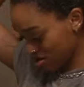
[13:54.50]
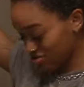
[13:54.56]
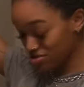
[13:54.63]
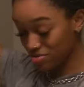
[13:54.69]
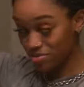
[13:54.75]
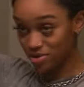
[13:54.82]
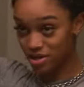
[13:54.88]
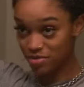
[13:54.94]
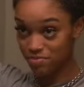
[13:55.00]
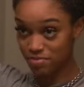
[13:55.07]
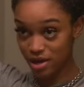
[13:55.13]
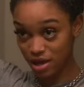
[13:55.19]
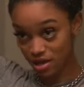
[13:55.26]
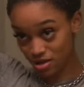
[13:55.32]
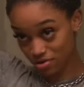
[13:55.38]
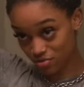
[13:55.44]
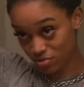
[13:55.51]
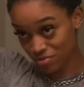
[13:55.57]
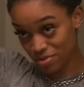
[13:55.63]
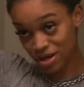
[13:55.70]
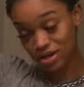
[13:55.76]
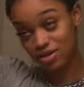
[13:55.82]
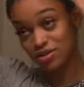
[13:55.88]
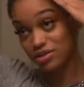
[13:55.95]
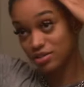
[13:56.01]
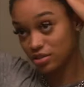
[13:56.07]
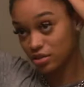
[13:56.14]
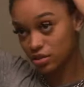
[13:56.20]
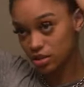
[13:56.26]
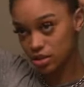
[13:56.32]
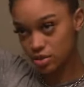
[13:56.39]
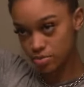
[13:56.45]
So I'm gonna come back when my hair is done,
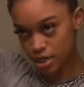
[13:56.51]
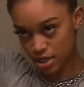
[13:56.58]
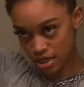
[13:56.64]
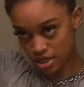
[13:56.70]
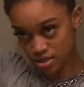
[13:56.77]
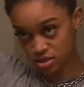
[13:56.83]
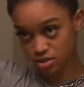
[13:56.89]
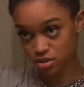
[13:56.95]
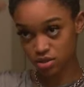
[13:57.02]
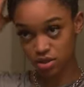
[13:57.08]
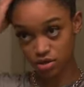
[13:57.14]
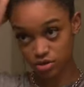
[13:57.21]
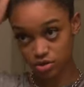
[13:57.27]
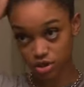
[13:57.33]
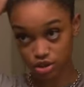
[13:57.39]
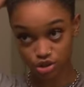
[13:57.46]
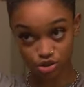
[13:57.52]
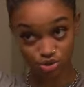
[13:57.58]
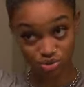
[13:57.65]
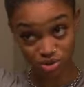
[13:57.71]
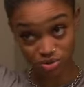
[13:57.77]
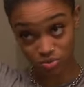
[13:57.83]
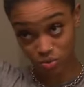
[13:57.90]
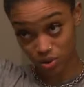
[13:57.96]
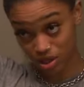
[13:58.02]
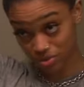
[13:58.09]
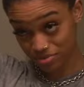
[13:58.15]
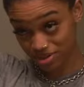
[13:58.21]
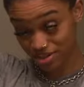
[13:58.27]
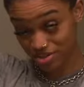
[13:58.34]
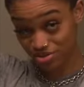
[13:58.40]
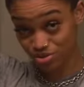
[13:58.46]
because I'm not necessarily sure what I'm
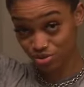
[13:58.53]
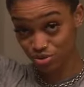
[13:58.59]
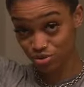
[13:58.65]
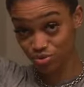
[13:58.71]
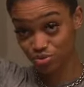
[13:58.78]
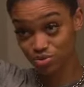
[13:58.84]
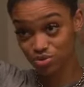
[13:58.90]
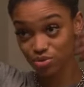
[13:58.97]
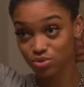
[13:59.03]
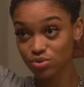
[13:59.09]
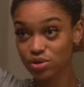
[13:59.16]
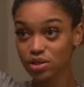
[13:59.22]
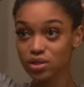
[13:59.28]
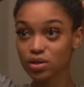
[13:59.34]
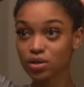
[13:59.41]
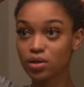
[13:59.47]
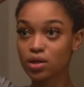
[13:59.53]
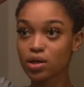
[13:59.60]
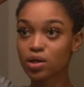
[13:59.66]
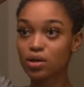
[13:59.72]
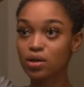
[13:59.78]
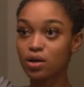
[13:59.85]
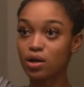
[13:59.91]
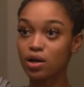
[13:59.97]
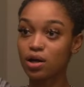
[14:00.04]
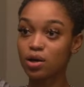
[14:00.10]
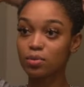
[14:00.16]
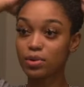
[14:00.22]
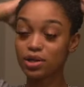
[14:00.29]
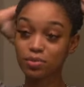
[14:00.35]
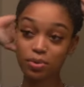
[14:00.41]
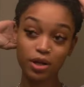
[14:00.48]
gonna do to it, and
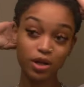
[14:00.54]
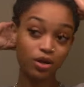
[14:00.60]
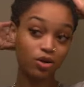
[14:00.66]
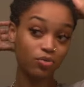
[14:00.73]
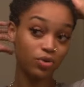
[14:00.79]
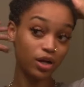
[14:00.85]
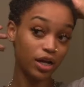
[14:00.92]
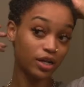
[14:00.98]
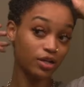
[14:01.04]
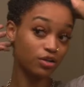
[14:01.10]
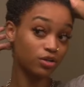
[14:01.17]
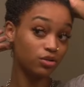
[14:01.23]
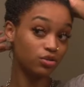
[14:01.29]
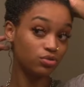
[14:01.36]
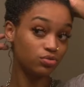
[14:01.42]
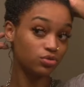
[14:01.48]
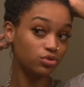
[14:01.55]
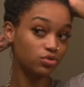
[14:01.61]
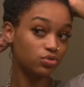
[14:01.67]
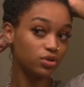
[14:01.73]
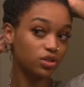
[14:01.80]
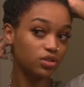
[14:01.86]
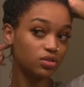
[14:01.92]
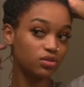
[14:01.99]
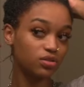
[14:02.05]
depending on what I do to it